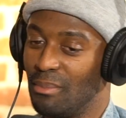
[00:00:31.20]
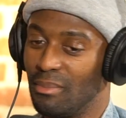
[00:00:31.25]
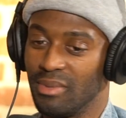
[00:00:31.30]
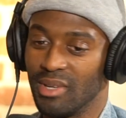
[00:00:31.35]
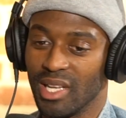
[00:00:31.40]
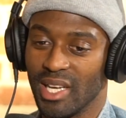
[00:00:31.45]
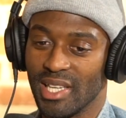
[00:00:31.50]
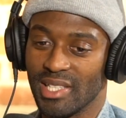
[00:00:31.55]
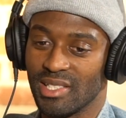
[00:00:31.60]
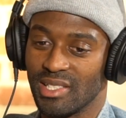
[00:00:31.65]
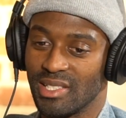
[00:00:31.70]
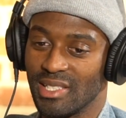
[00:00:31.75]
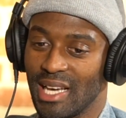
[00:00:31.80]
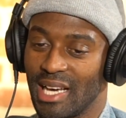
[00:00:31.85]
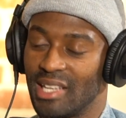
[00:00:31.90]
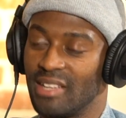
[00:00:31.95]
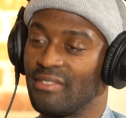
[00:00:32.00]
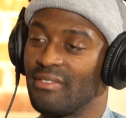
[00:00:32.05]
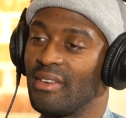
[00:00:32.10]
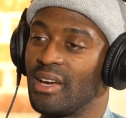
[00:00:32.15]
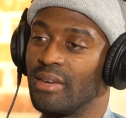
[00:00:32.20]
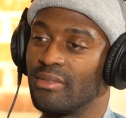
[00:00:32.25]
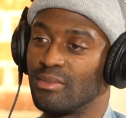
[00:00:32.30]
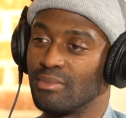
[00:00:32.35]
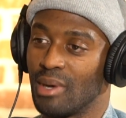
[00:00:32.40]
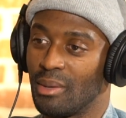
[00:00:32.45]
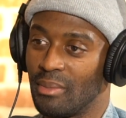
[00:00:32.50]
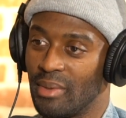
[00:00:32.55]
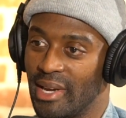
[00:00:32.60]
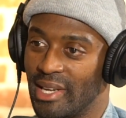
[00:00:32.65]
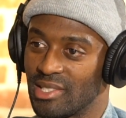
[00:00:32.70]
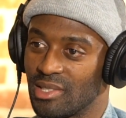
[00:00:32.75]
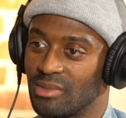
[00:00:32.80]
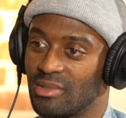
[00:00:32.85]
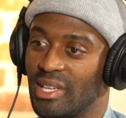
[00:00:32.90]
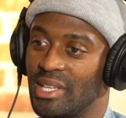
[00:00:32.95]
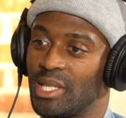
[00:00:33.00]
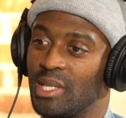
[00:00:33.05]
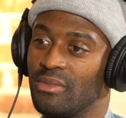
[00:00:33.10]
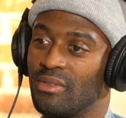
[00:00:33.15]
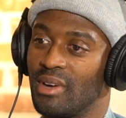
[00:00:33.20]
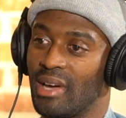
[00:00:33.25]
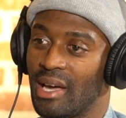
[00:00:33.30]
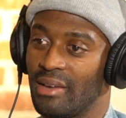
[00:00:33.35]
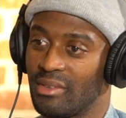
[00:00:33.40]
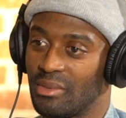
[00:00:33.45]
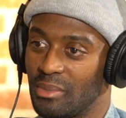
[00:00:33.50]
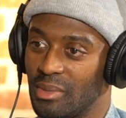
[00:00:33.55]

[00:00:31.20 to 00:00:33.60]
blessed and highly favored, my man, so thank you for having me.